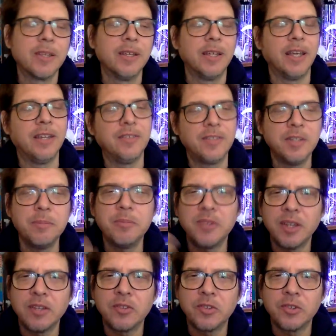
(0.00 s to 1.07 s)
And Tim's
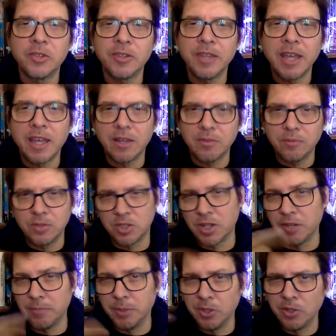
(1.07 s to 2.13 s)
answer to that, which
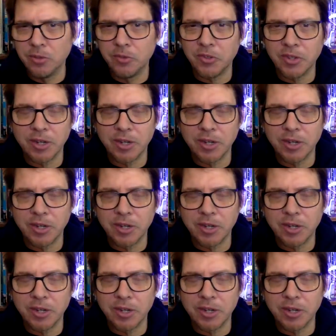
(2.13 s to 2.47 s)
I've been using